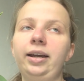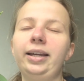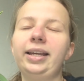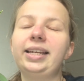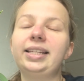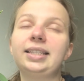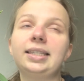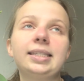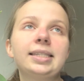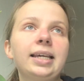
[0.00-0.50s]

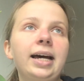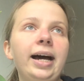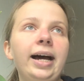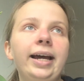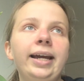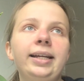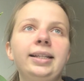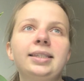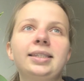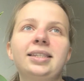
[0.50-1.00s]

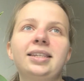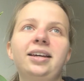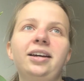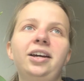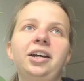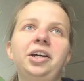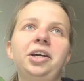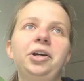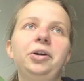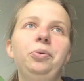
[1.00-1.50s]
insights,
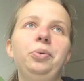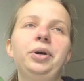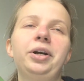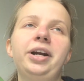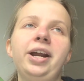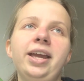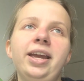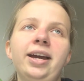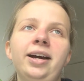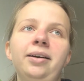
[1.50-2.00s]
where
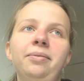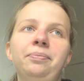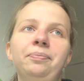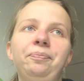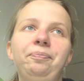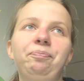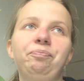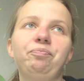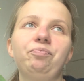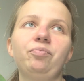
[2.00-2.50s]
I am,
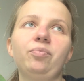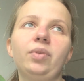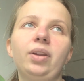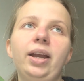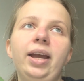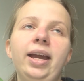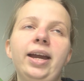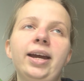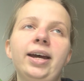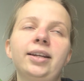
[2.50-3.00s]

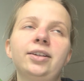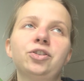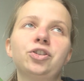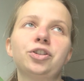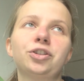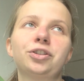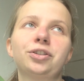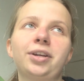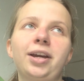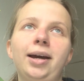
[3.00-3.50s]
and
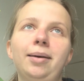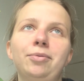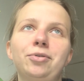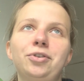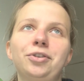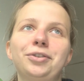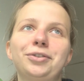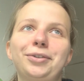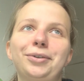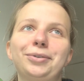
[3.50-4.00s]
just capture
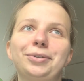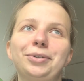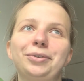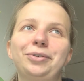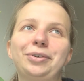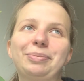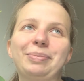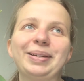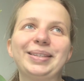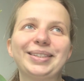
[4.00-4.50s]
this also
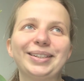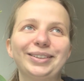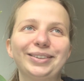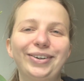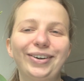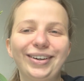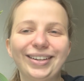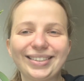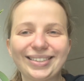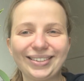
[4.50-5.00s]
for
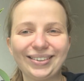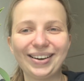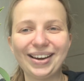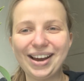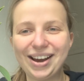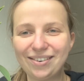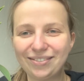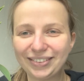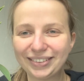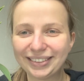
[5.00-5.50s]
myself. So I
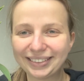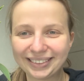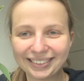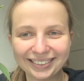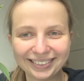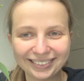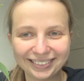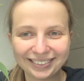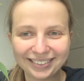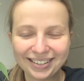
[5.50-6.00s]
have a
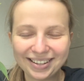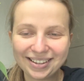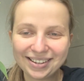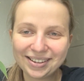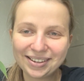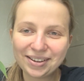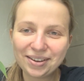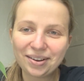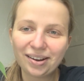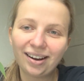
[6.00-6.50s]
little
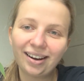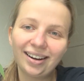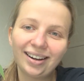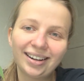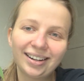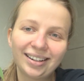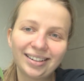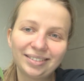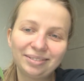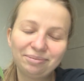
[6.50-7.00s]

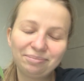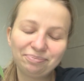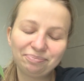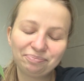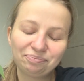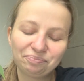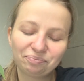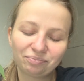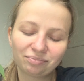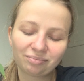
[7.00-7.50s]
um
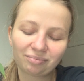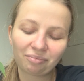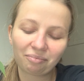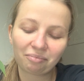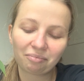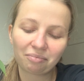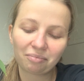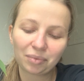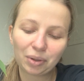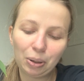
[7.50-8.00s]

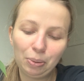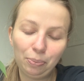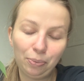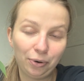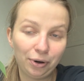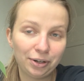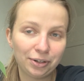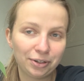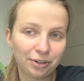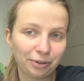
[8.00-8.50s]

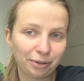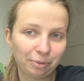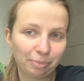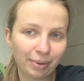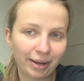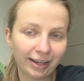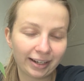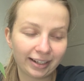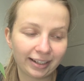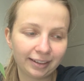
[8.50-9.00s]
point to look
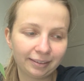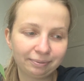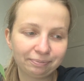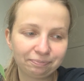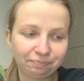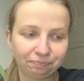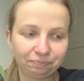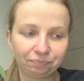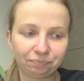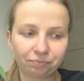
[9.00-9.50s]
back at.
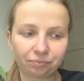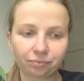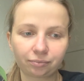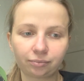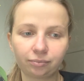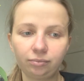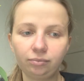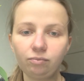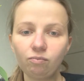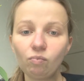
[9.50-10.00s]

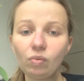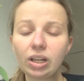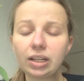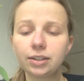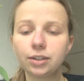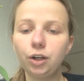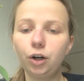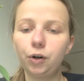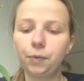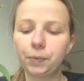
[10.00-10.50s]

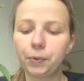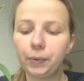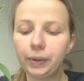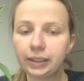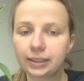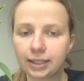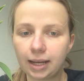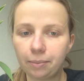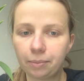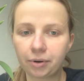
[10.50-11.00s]
So, quick
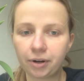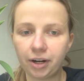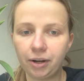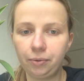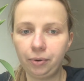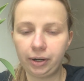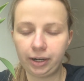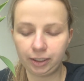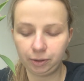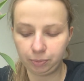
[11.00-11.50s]
summary:
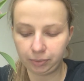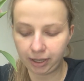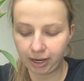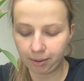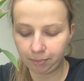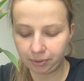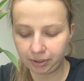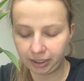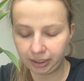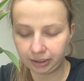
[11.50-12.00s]
what has been
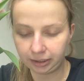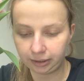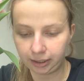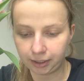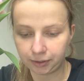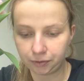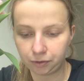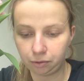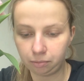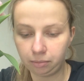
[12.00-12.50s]
happening the
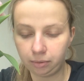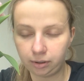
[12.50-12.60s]
last